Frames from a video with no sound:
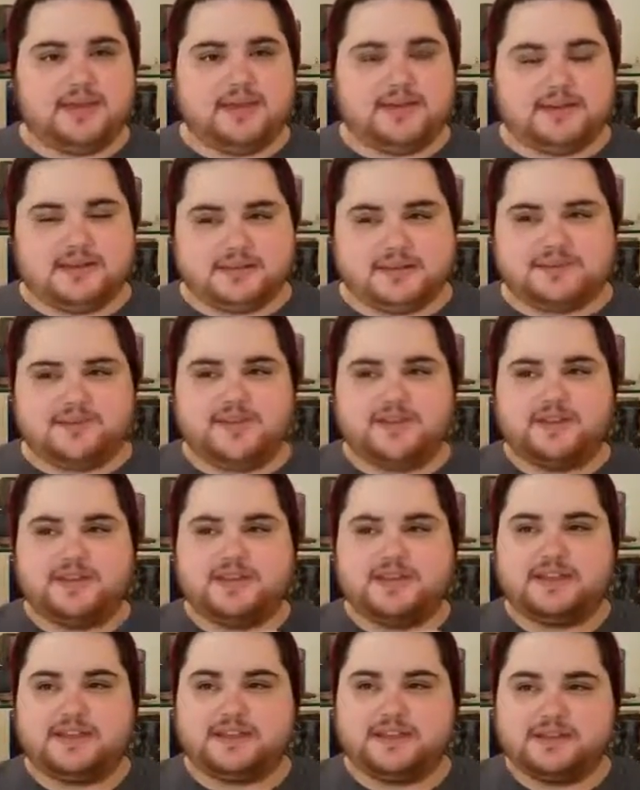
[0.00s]
It does feel
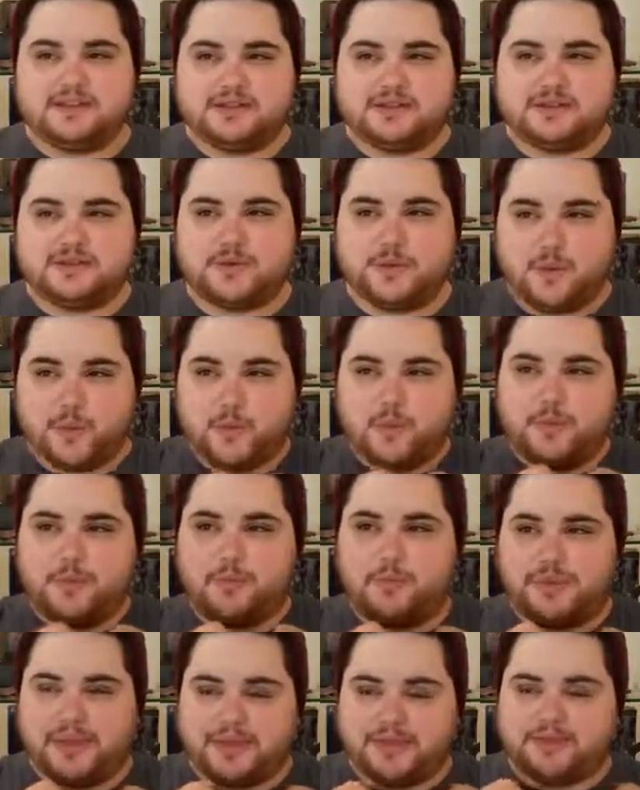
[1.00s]
like it does go
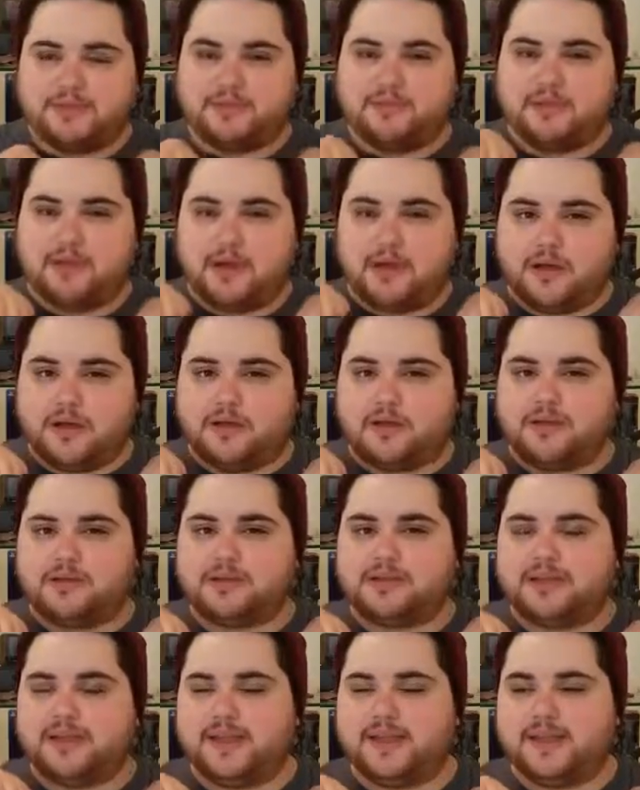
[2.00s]
a bit
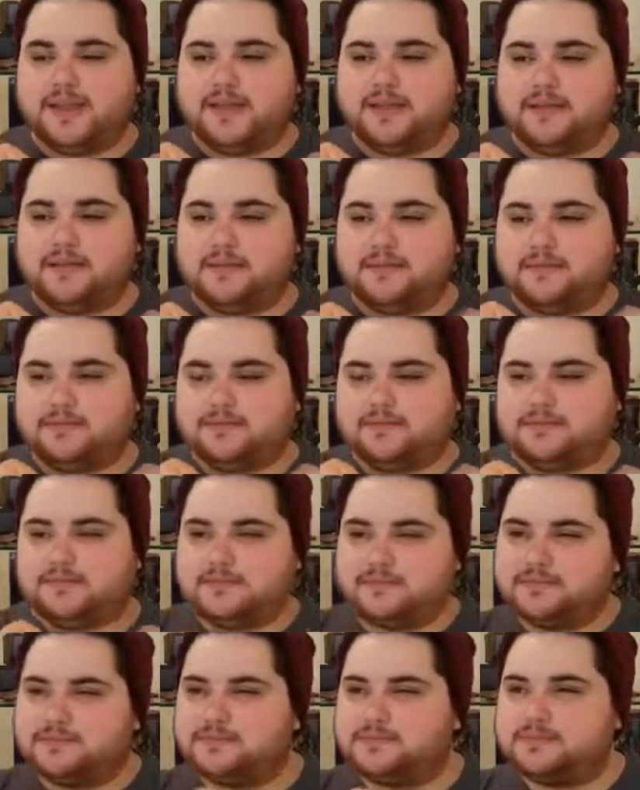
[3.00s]
long, and
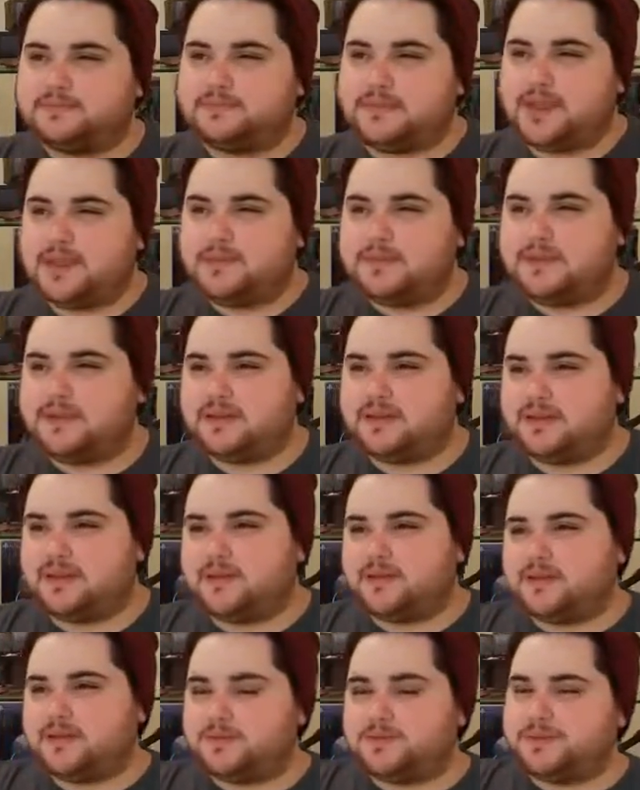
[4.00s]
maybe cut
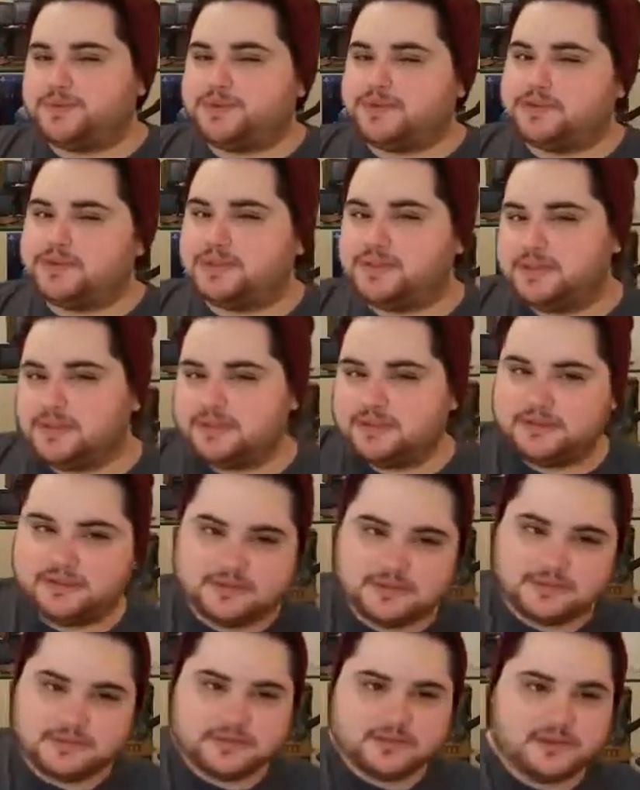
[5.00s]
out a couple
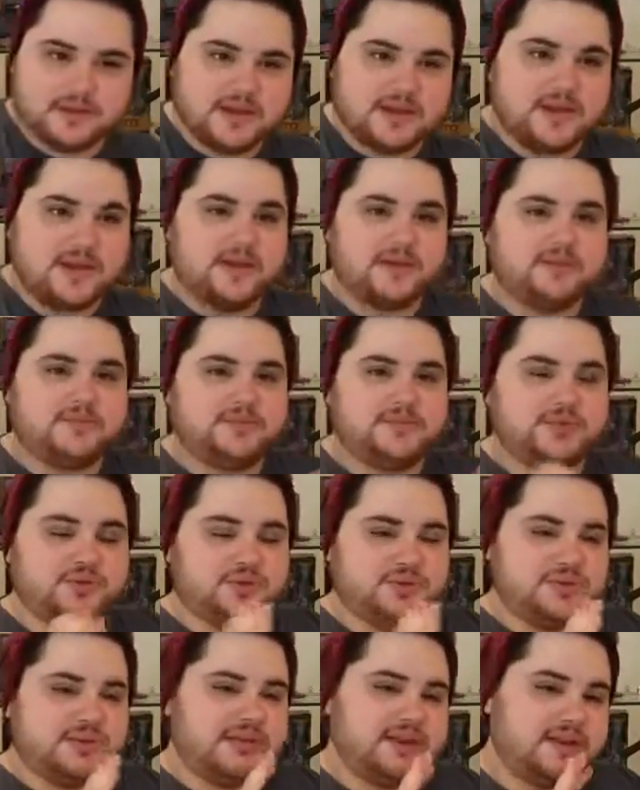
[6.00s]
scenes or
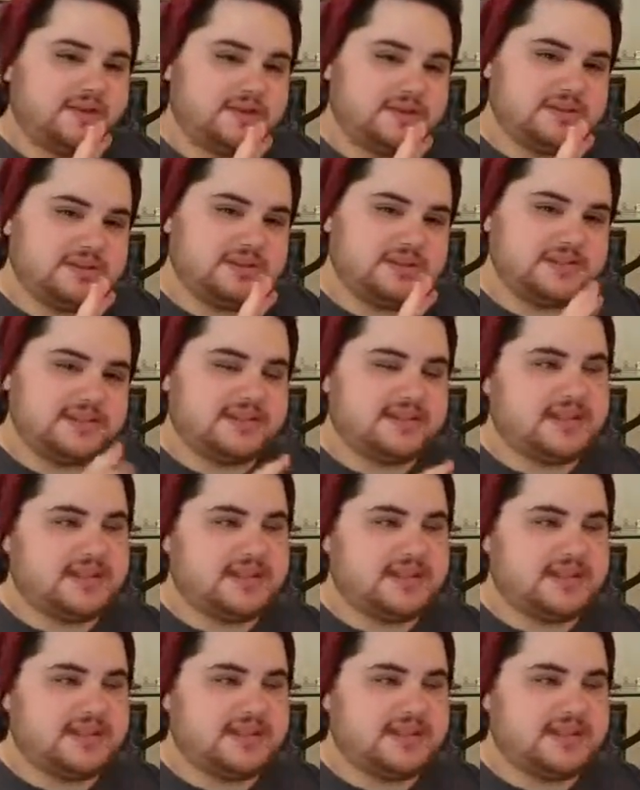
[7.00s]
shorten down scenes.